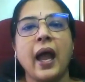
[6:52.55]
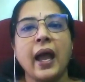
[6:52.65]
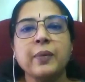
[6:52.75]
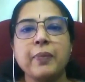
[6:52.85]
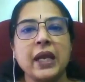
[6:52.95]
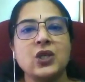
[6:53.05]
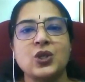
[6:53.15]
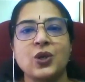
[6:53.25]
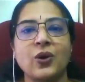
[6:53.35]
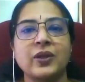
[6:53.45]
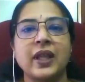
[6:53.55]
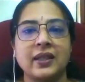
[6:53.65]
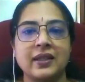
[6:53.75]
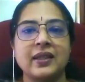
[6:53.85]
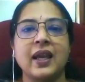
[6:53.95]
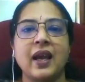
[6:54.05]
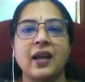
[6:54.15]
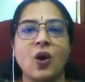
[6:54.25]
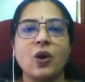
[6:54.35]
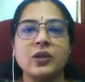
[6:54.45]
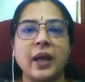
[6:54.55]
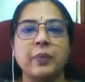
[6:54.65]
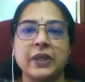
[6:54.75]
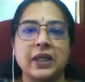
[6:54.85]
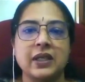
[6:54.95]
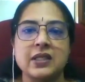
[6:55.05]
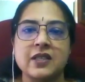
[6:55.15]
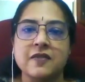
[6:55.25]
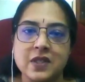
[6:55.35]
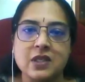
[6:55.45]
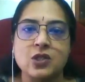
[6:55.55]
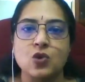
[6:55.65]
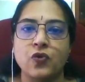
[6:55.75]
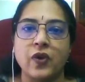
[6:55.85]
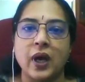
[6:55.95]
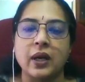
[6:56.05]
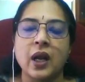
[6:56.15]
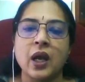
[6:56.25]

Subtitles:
and make sure that they are not hypertensive so far.